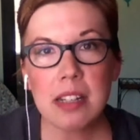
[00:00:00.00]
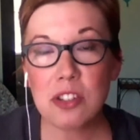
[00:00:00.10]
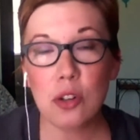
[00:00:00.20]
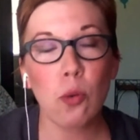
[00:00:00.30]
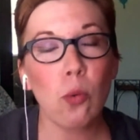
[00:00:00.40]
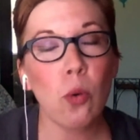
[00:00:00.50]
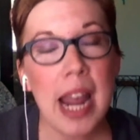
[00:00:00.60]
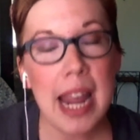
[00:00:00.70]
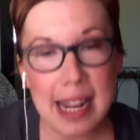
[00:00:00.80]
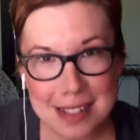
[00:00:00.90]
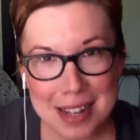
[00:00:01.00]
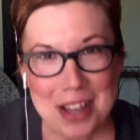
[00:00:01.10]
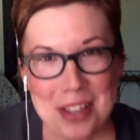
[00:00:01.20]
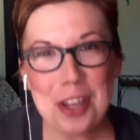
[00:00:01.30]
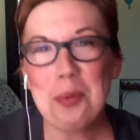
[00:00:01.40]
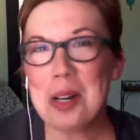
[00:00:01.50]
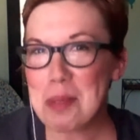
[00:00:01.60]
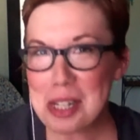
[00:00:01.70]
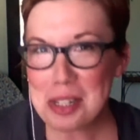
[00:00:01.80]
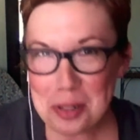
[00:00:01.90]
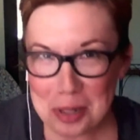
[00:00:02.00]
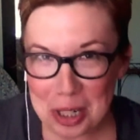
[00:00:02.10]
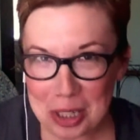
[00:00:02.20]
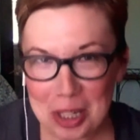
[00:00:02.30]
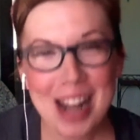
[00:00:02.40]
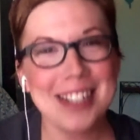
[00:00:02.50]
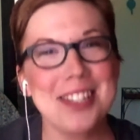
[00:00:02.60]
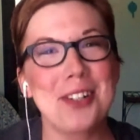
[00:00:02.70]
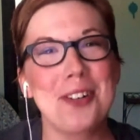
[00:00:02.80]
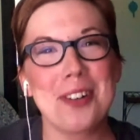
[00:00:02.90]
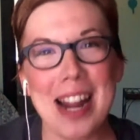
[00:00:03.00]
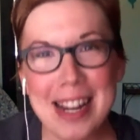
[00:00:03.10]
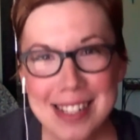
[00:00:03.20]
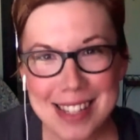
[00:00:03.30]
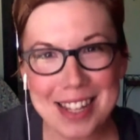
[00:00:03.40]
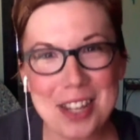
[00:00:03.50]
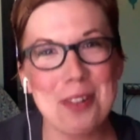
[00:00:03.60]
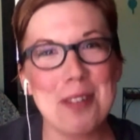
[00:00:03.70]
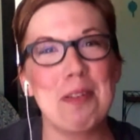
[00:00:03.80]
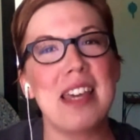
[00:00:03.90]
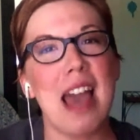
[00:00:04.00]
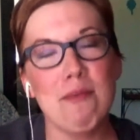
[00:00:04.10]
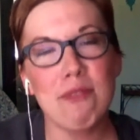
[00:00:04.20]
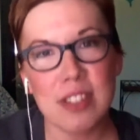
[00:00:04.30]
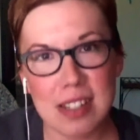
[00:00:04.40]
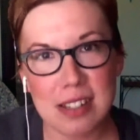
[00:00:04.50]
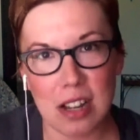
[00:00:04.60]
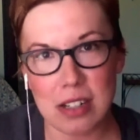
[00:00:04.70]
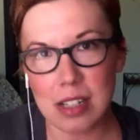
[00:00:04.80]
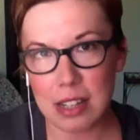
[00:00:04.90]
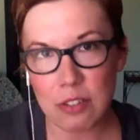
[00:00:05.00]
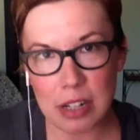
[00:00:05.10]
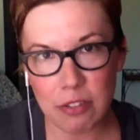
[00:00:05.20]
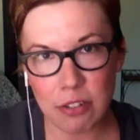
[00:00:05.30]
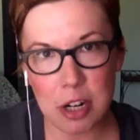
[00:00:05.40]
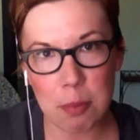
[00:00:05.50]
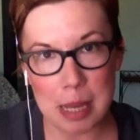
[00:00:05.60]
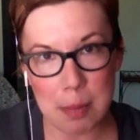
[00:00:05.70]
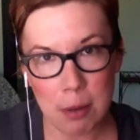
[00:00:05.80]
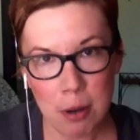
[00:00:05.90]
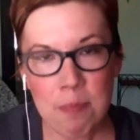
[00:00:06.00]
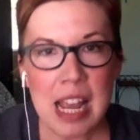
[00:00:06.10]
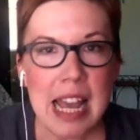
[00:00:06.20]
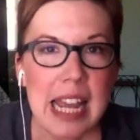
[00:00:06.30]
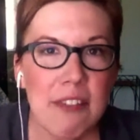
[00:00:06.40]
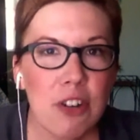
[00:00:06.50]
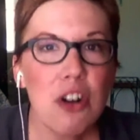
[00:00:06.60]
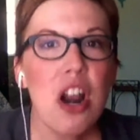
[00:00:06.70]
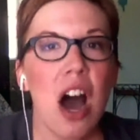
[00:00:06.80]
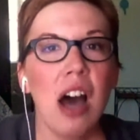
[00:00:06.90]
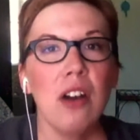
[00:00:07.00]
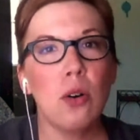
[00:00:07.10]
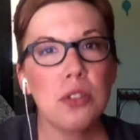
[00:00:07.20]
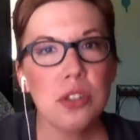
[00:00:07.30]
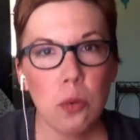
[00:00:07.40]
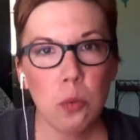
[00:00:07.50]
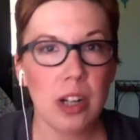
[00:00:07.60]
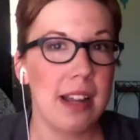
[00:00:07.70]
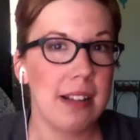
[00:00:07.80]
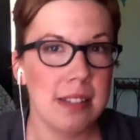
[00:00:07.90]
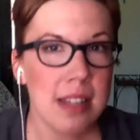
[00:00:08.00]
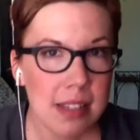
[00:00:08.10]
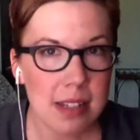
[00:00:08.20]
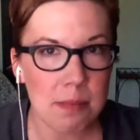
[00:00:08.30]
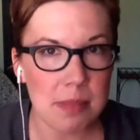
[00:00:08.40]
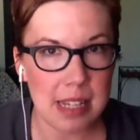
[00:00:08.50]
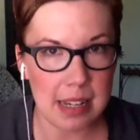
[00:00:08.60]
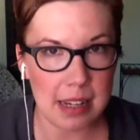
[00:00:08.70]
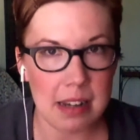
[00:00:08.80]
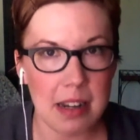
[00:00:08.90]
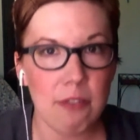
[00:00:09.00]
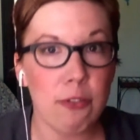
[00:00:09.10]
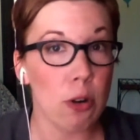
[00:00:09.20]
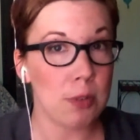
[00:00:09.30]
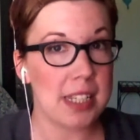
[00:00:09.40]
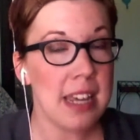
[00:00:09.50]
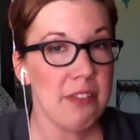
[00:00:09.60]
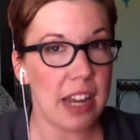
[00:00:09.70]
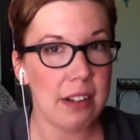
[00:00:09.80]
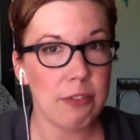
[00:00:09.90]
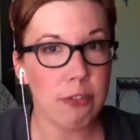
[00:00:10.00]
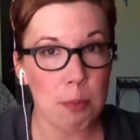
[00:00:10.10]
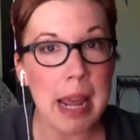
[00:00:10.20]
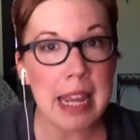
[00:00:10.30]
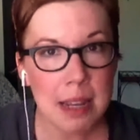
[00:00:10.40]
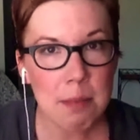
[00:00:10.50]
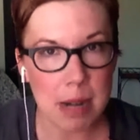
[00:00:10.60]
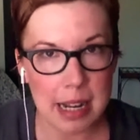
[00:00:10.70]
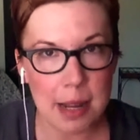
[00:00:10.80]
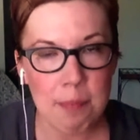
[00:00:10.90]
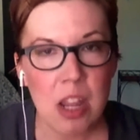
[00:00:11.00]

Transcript: it's great that you want to be a do-gooder, and it's great that you want to put the emphasis on delivering for your people, if you're not also working systems in for receiving, for making money,